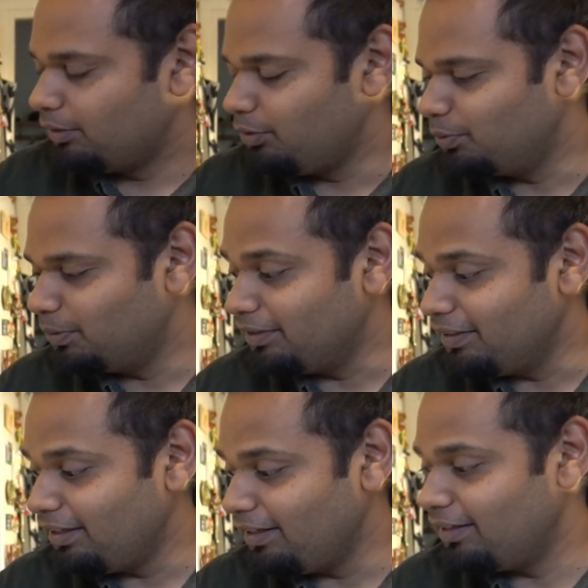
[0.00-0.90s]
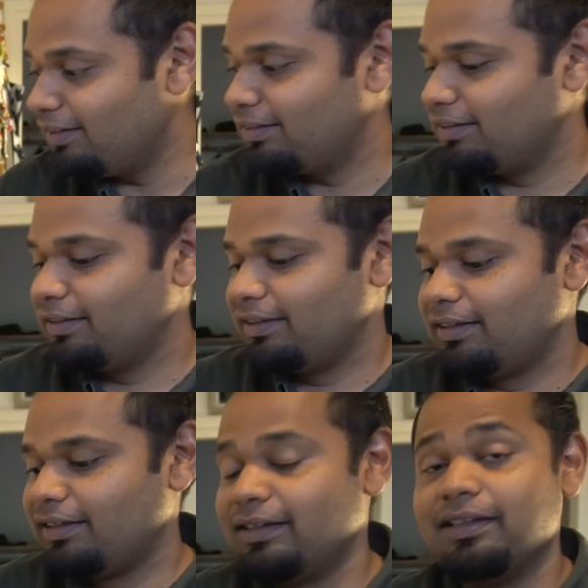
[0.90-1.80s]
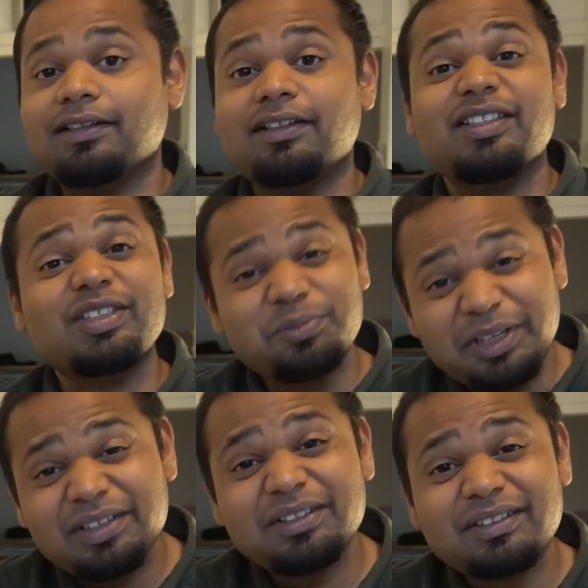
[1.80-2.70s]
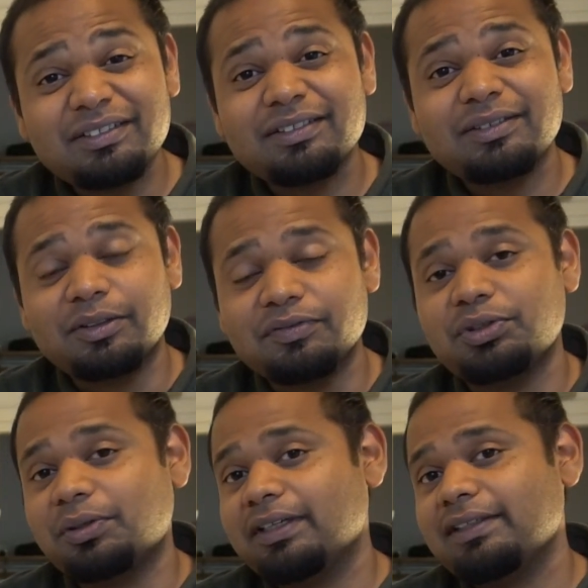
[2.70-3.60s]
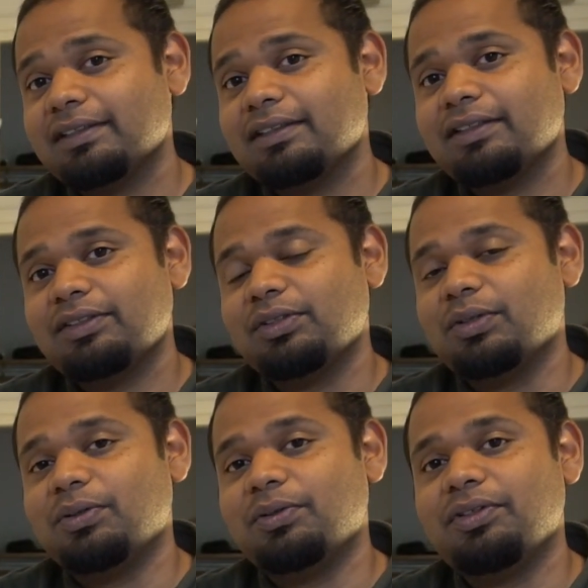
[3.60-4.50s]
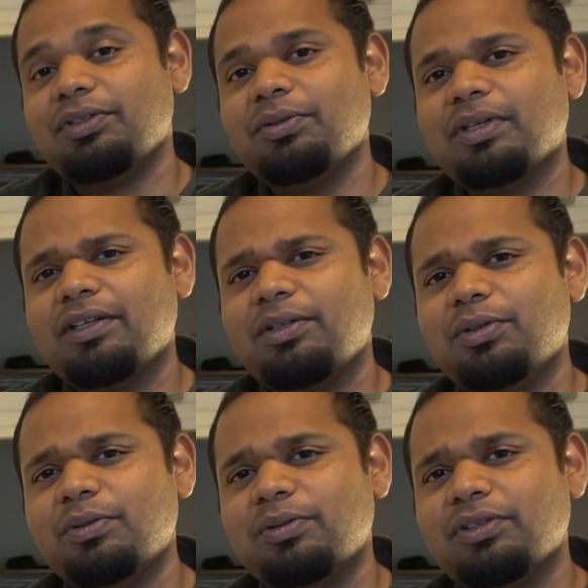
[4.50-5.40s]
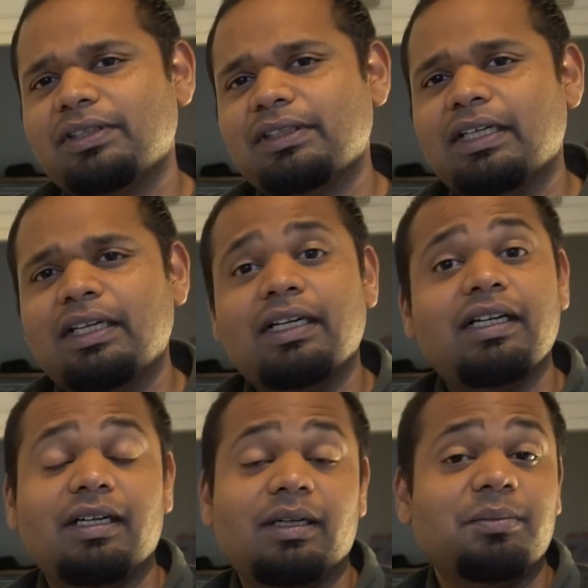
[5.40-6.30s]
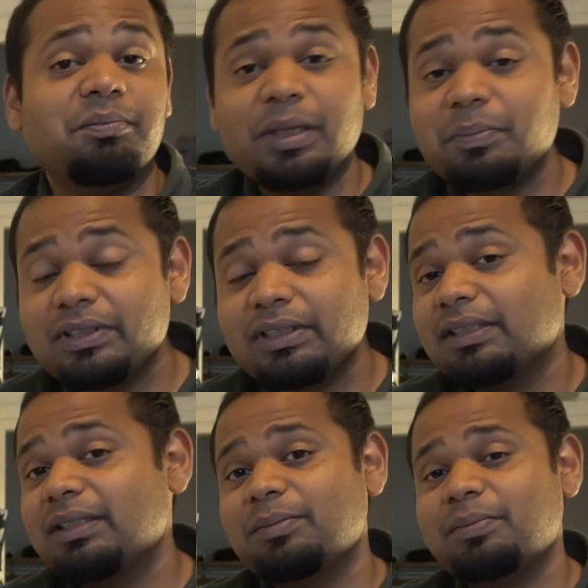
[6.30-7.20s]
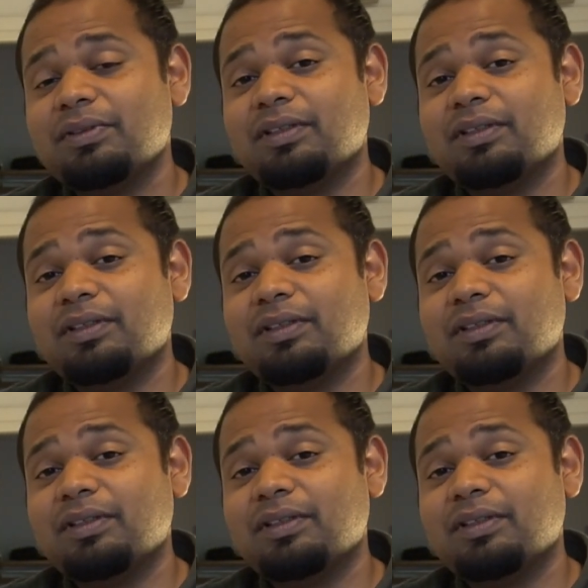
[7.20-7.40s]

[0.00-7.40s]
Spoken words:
You will need a sweetener of choice. So you can use maple syrup.